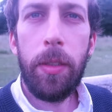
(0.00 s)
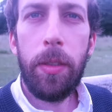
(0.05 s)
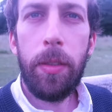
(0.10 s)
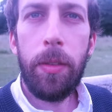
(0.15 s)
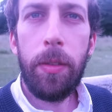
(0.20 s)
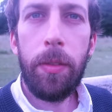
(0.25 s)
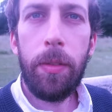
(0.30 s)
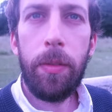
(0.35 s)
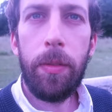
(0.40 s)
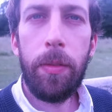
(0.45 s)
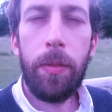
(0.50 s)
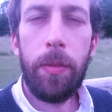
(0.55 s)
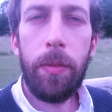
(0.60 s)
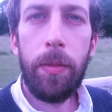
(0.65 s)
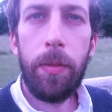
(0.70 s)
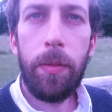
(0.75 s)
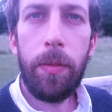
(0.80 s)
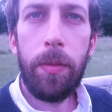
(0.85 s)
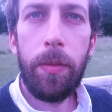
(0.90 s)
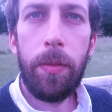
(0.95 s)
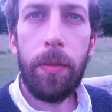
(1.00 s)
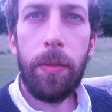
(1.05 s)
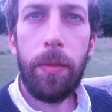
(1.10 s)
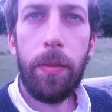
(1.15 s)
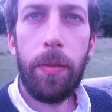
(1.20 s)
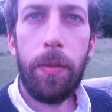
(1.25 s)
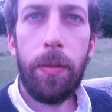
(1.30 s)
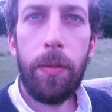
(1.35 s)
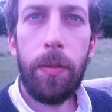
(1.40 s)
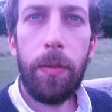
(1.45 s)

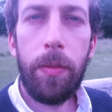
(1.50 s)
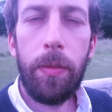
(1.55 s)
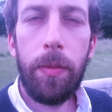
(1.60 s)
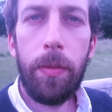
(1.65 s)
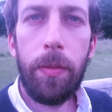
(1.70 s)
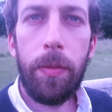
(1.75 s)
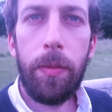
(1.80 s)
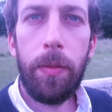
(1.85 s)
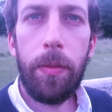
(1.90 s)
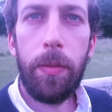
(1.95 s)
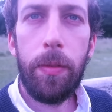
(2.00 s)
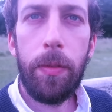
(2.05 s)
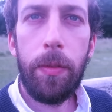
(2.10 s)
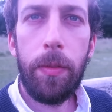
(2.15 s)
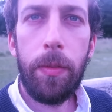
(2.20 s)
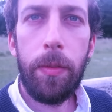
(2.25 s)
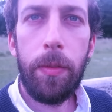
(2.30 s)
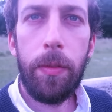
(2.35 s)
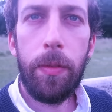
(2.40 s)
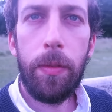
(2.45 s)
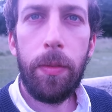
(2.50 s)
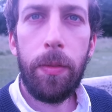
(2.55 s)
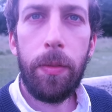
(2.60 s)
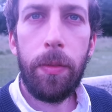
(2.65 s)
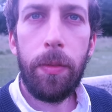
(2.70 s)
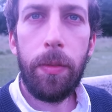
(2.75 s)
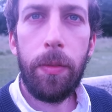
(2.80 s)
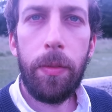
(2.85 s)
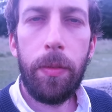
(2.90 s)
(no one is talking)